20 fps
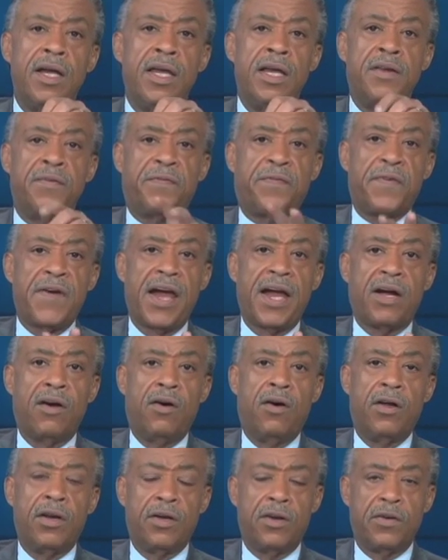in fact,
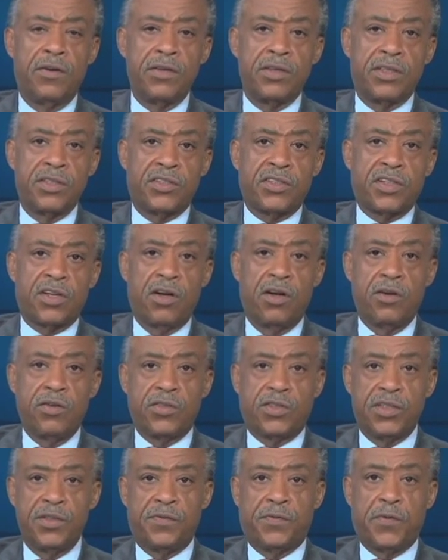on the
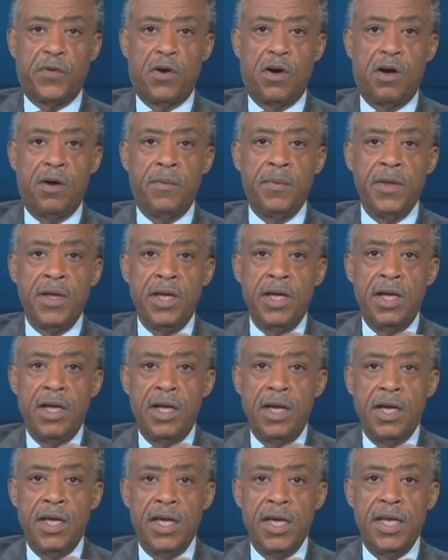disclosure form,
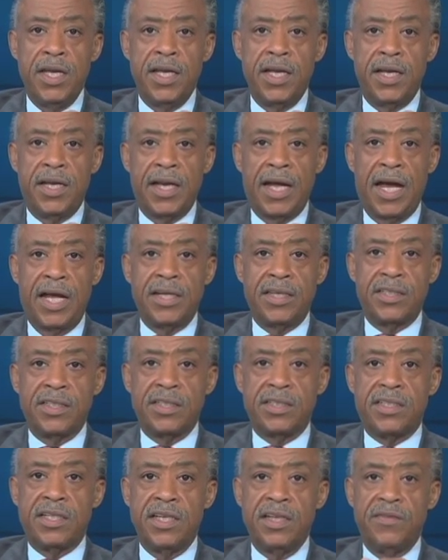he did not
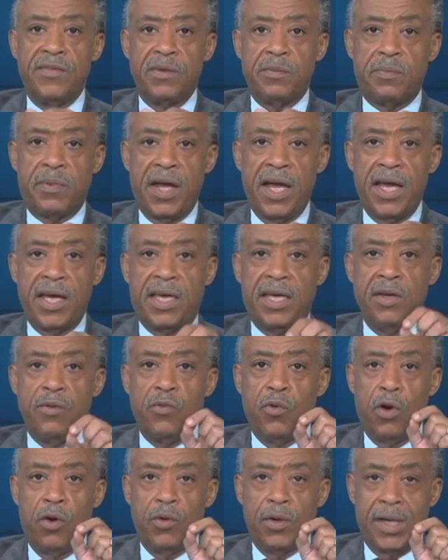just leave it blank, he
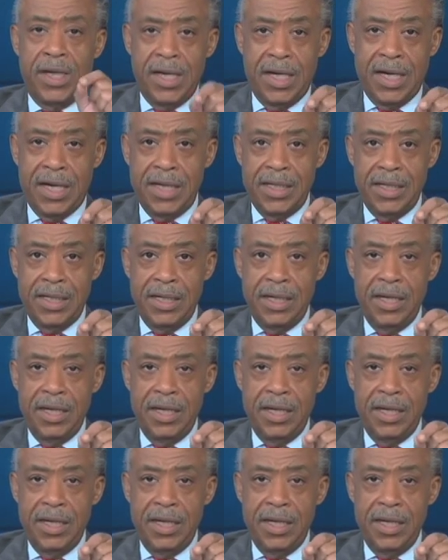wrote none